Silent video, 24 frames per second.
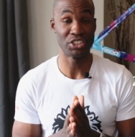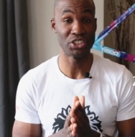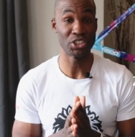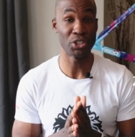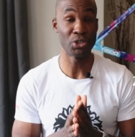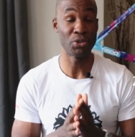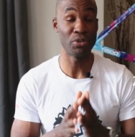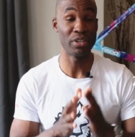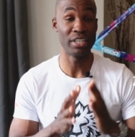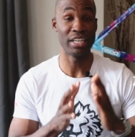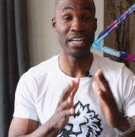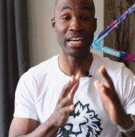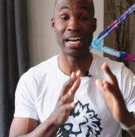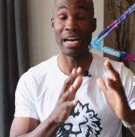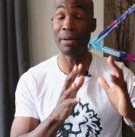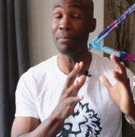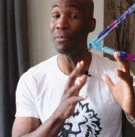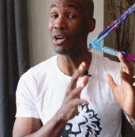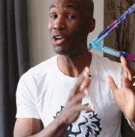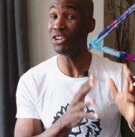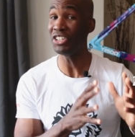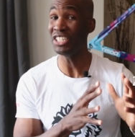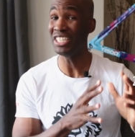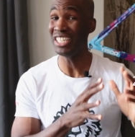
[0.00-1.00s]
So
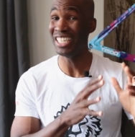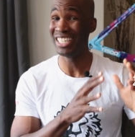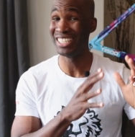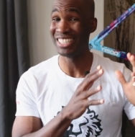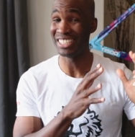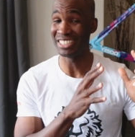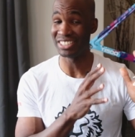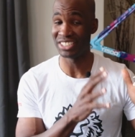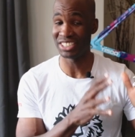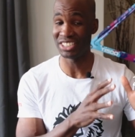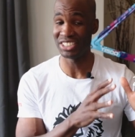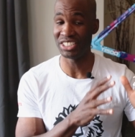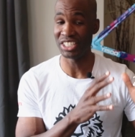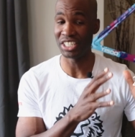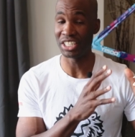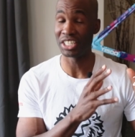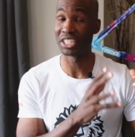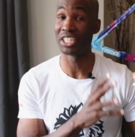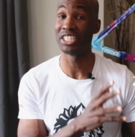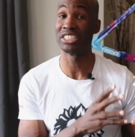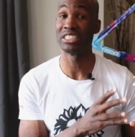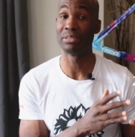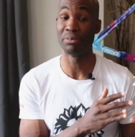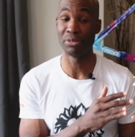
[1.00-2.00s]
I'm already an existing
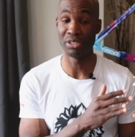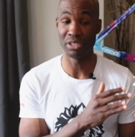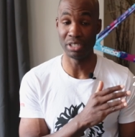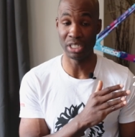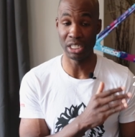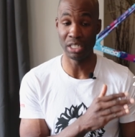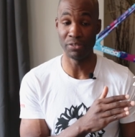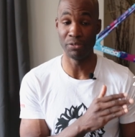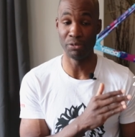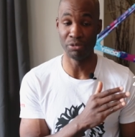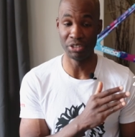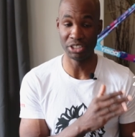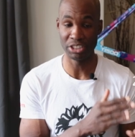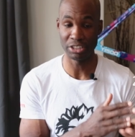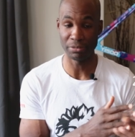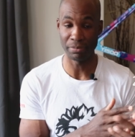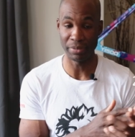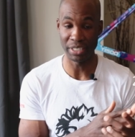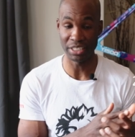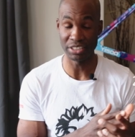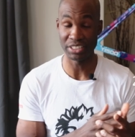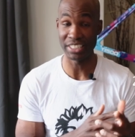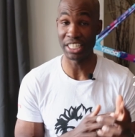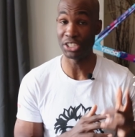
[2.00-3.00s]
customer of
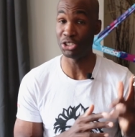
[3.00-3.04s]
WinSpace.